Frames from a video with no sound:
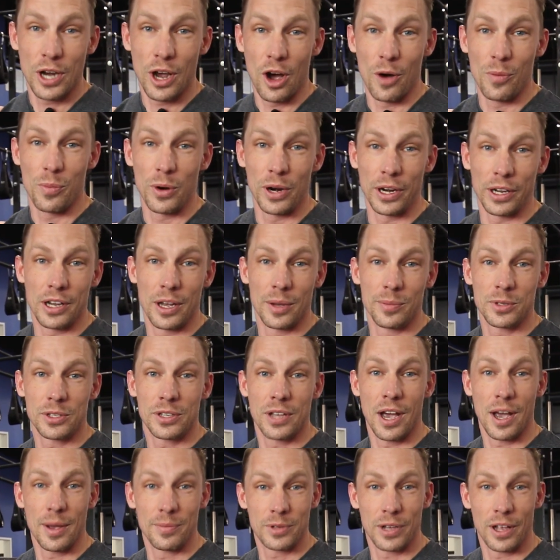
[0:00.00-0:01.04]
help when it comes
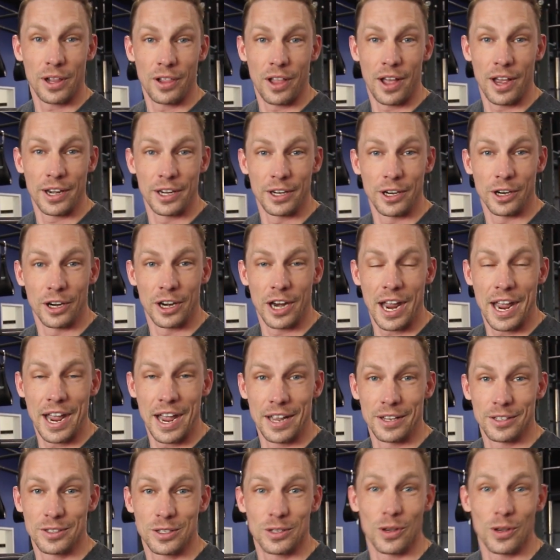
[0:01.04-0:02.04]
time to aligning your hands.